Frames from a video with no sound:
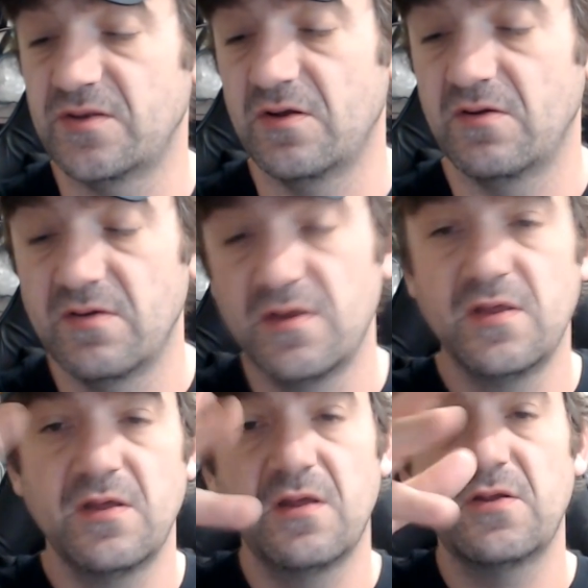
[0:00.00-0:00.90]
So
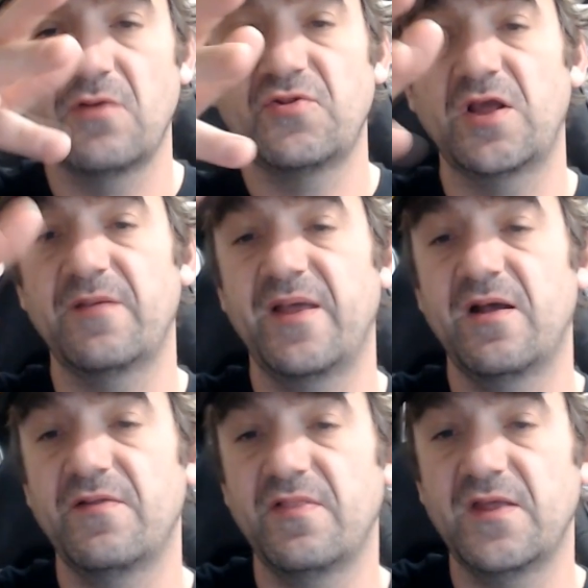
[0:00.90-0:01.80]
go check them
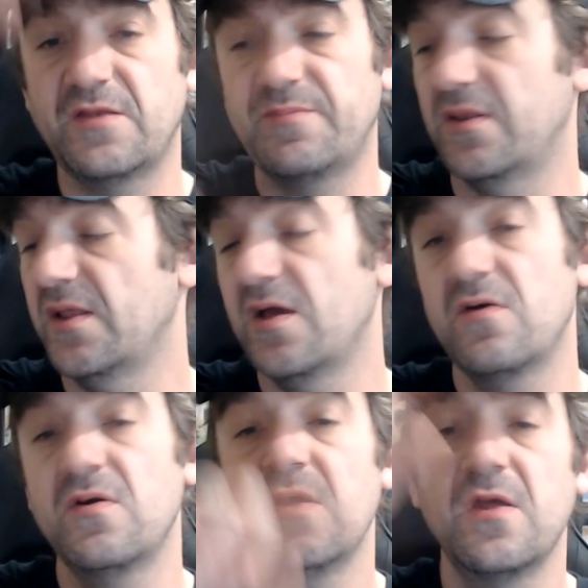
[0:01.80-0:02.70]
out. Links
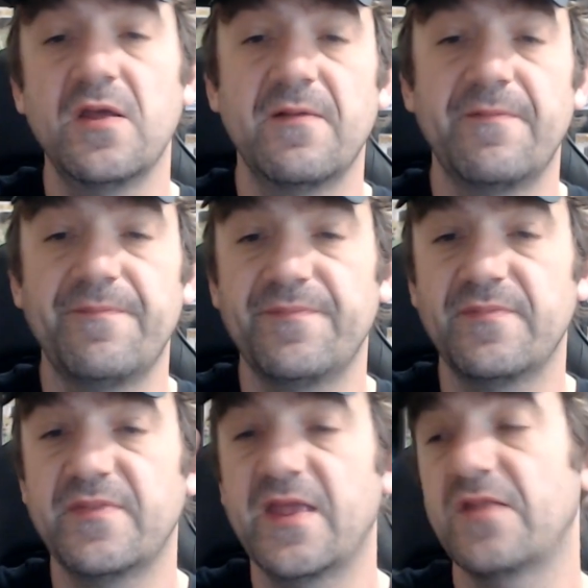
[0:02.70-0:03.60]
below.
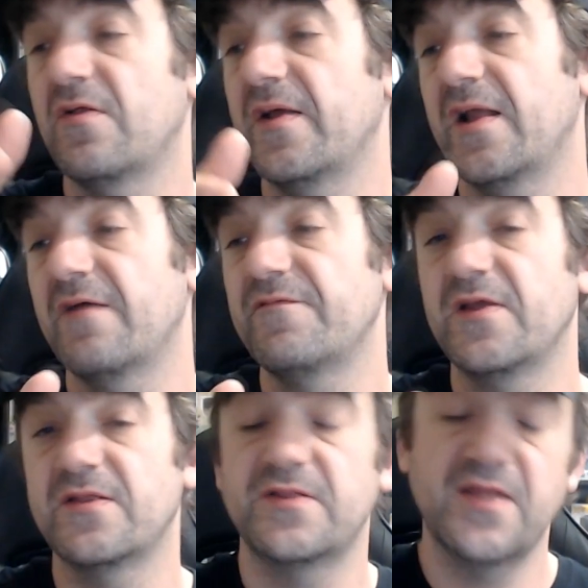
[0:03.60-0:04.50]
That's all I got for you
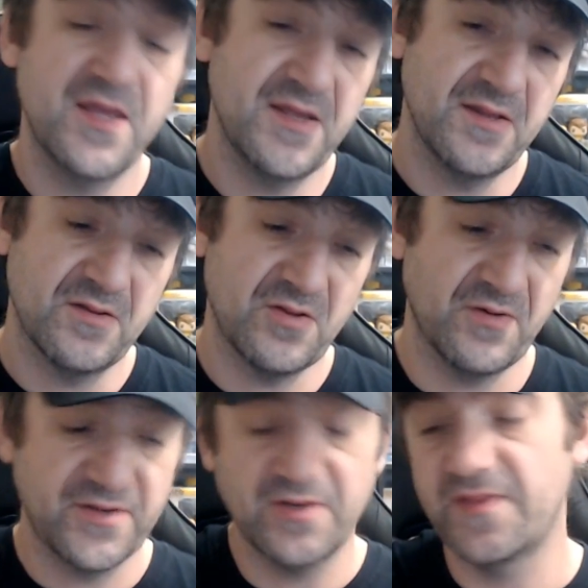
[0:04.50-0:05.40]
guys today. So
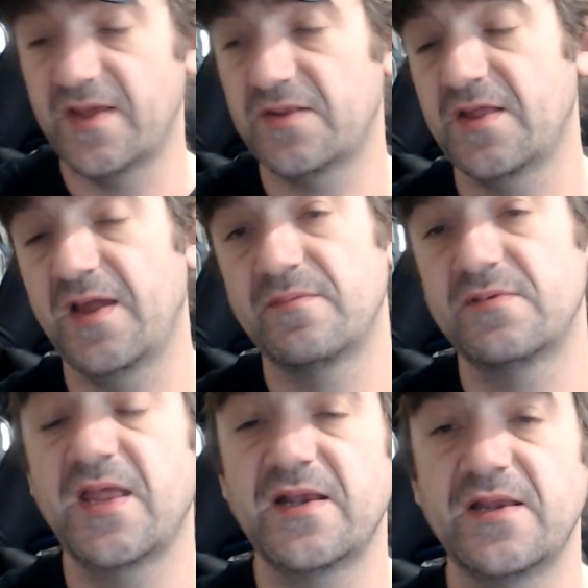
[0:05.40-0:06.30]
until next time,
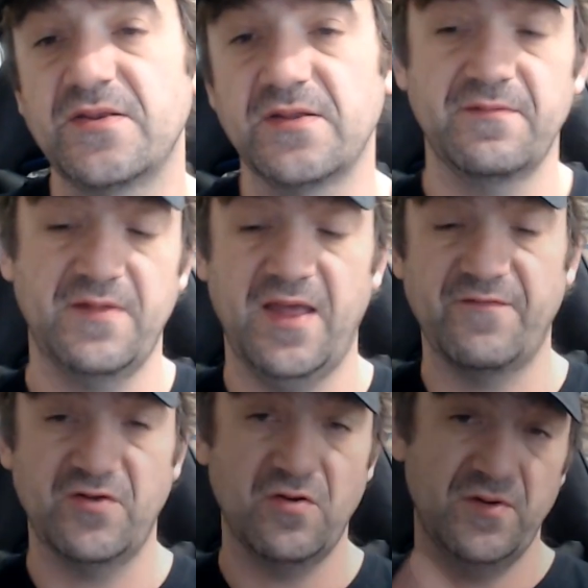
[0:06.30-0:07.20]
take it easy.
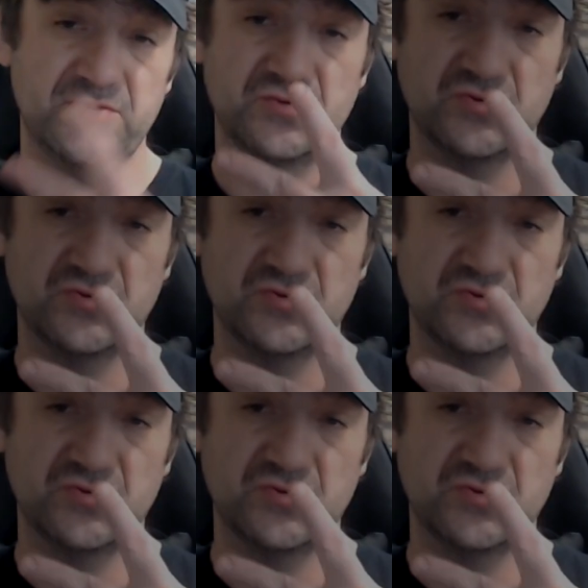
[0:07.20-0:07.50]
Have a good one.